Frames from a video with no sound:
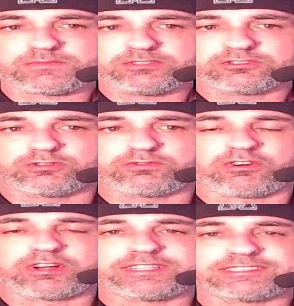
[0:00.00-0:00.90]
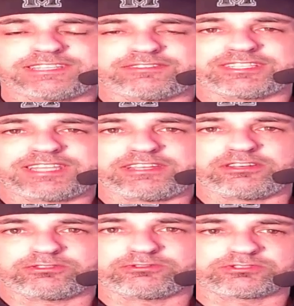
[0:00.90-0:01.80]
So far, he has 7
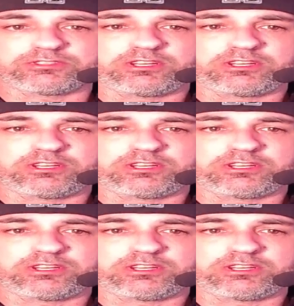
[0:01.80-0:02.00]
KOs,